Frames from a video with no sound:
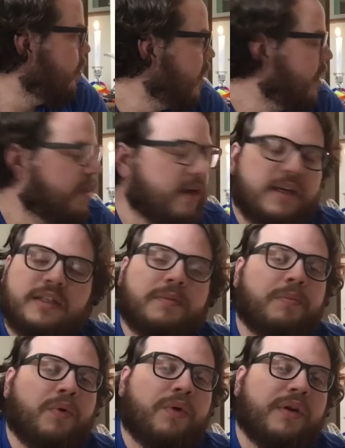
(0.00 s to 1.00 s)
I think it's
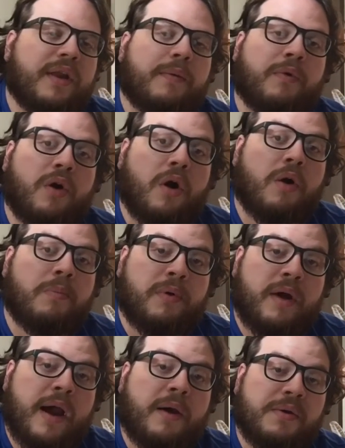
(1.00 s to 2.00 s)
important that we're all
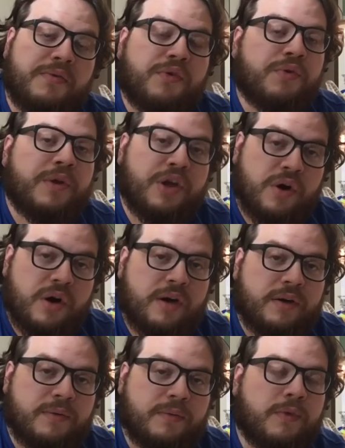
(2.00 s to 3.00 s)
proud of who we are.
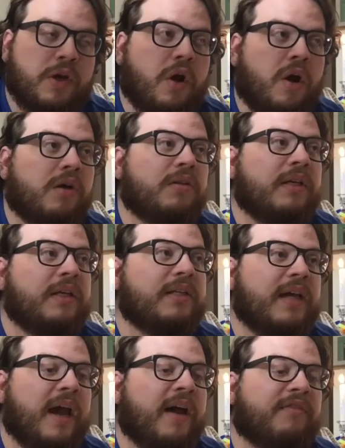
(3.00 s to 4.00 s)
We all need to
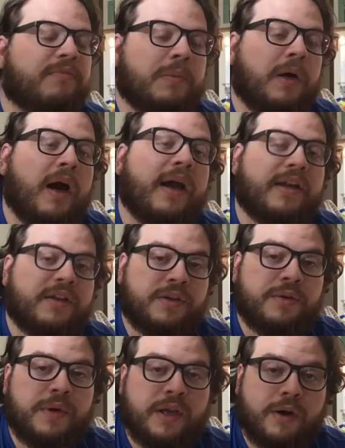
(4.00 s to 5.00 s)
have pride in
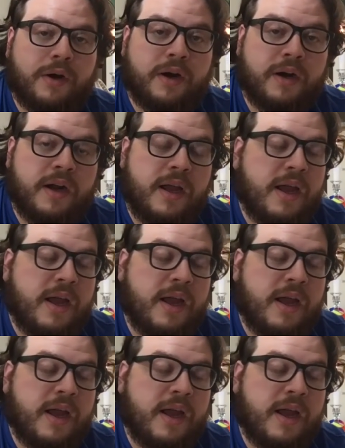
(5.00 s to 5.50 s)
who we are.